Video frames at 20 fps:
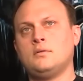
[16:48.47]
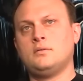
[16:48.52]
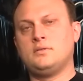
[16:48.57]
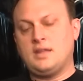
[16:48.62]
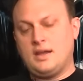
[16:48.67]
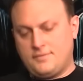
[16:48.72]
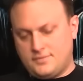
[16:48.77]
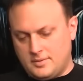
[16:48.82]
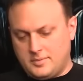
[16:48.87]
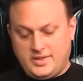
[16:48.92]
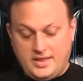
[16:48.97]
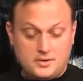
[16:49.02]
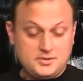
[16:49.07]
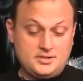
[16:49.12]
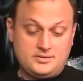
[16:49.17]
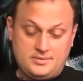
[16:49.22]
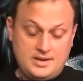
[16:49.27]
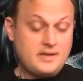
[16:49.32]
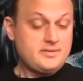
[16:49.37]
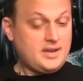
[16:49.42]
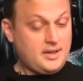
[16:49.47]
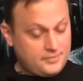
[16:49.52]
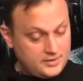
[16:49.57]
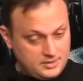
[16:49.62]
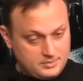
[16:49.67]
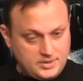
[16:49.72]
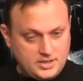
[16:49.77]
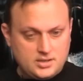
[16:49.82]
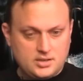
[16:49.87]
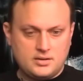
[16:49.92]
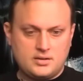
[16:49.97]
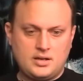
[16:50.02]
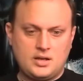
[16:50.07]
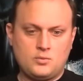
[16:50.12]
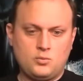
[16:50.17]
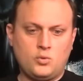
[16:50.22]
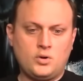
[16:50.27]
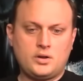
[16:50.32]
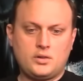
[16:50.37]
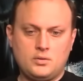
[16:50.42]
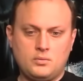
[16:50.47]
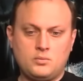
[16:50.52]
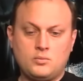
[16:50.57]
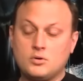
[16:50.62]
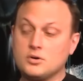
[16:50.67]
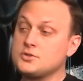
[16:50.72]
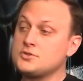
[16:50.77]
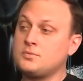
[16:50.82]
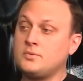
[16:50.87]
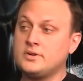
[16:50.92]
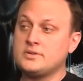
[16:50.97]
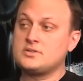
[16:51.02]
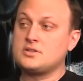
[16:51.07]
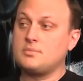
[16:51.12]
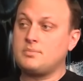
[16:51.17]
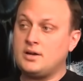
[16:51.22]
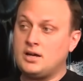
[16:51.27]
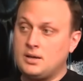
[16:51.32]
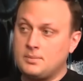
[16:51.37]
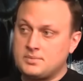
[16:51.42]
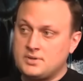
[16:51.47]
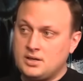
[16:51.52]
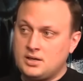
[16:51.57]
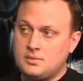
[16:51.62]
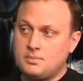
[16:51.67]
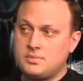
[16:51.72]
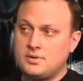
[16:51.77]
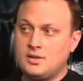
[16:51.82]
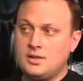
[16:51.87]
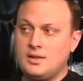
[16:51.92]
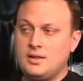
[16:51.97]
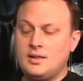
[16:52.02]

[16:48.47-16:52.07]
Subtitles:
definitely, that was a definite bug, and one of the worst ones that popped up.